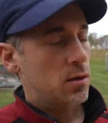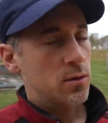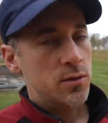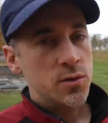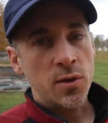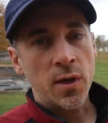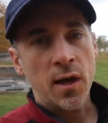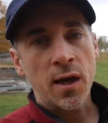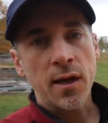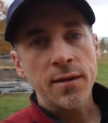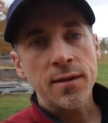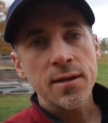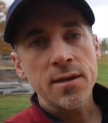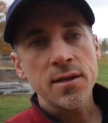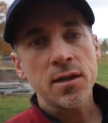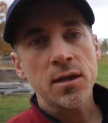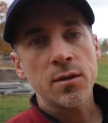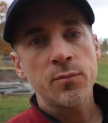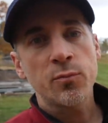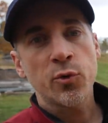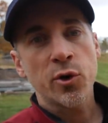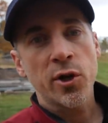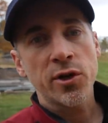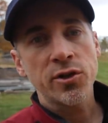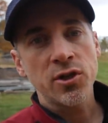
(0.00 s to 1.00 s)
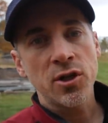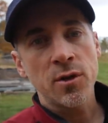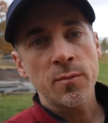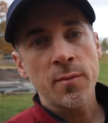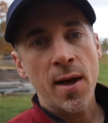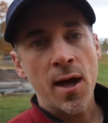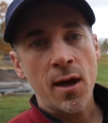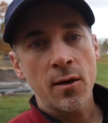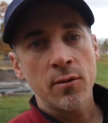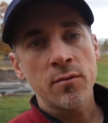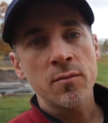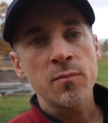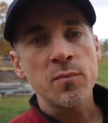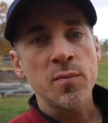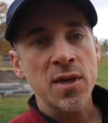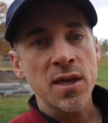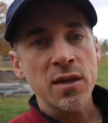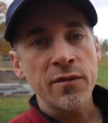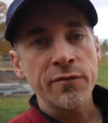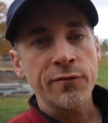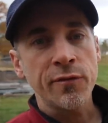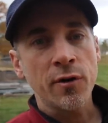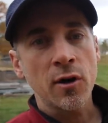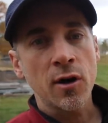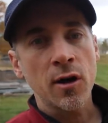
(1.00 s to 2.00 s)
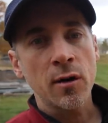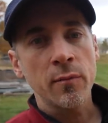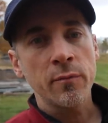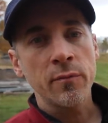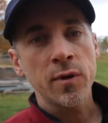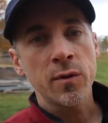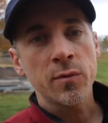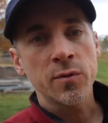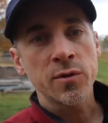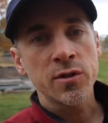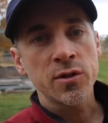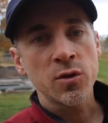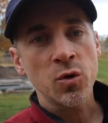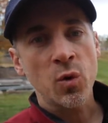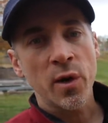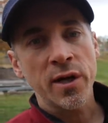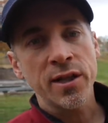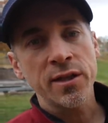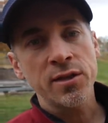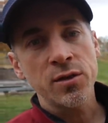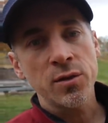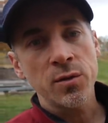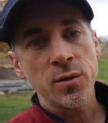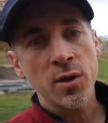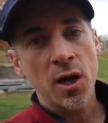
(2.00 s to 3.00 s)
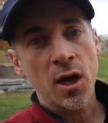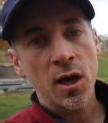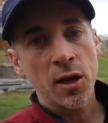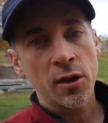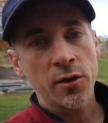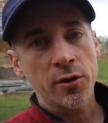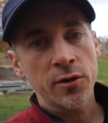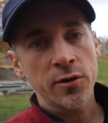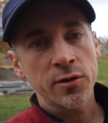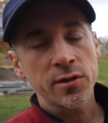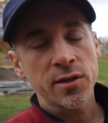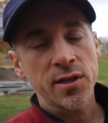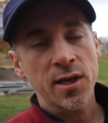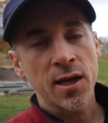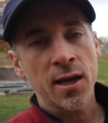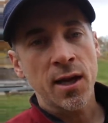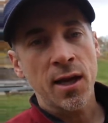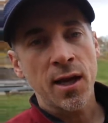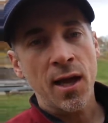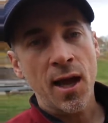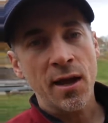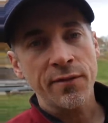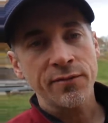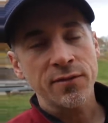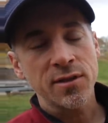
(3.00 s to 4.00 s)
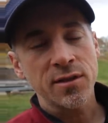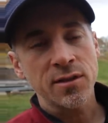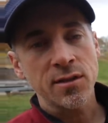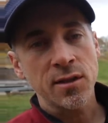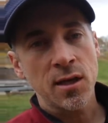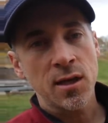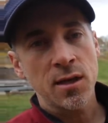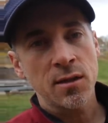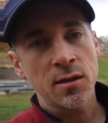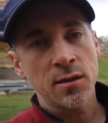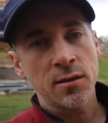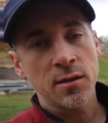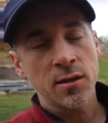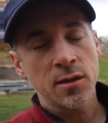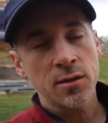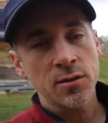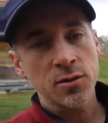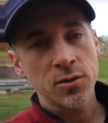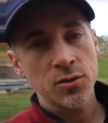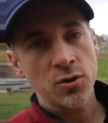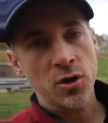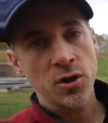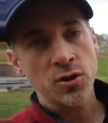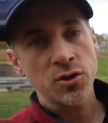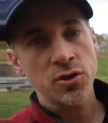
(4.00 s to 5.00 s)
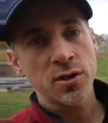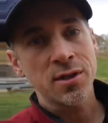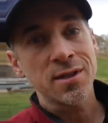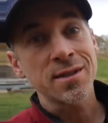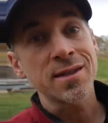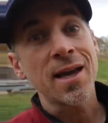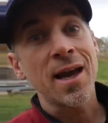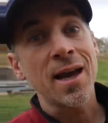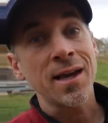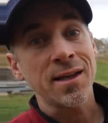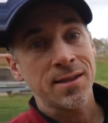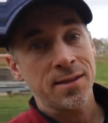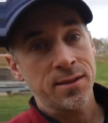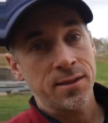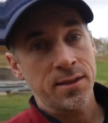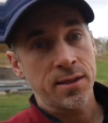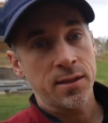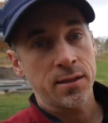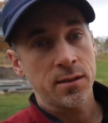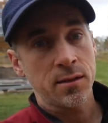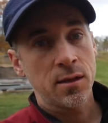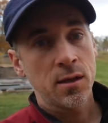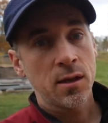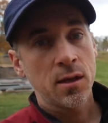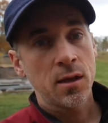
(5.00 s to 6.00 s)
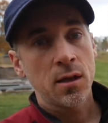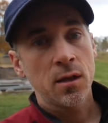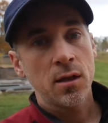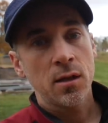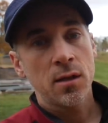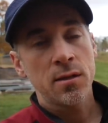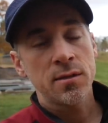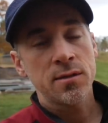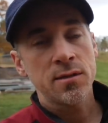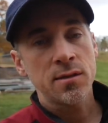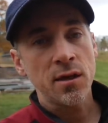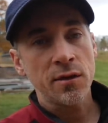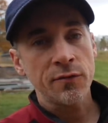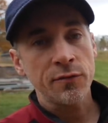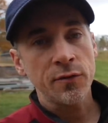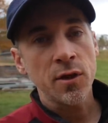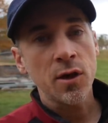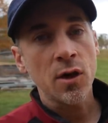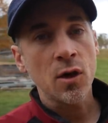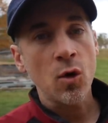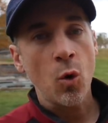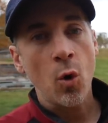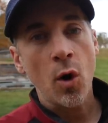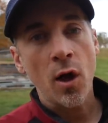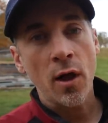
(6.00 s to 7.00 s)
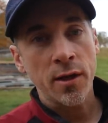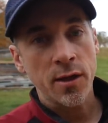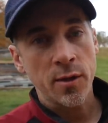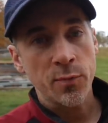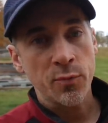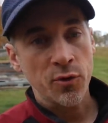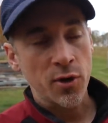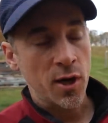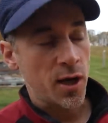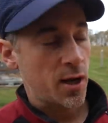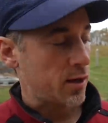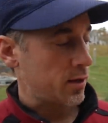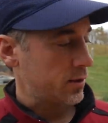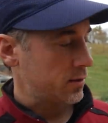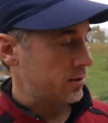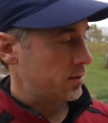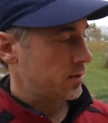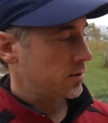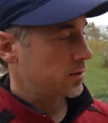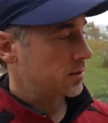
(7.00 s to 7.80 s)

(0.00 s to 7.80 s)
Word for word: So I got this at Brushy Mountain Bee Farm. It was $22, and I have to say that the construction is excellent. It's definitely a quality product.